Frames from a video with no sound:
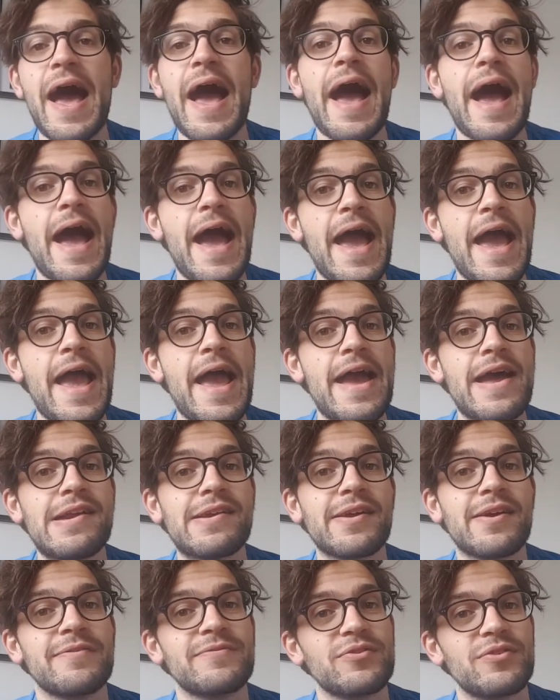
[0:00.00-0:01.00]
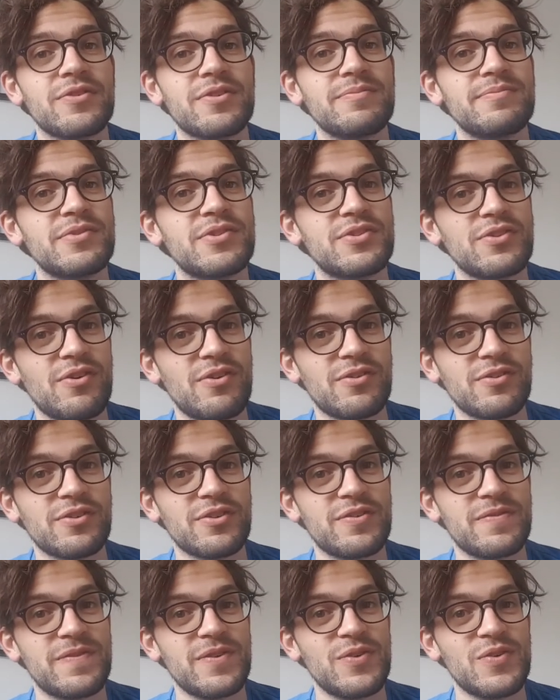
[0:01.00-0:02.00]
and I've got some
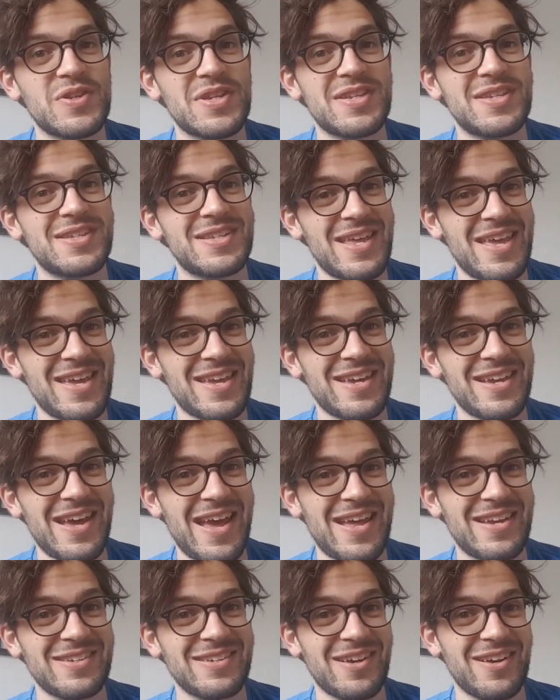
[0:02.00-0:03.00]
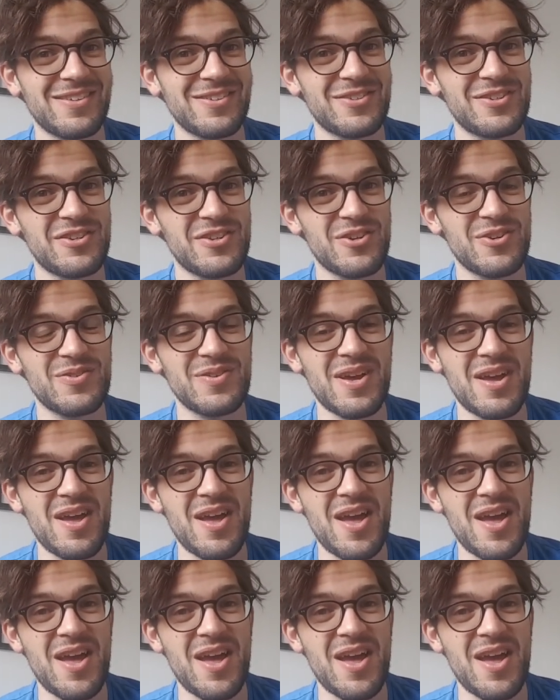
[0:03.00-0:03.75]
songs for you to sing and dance to.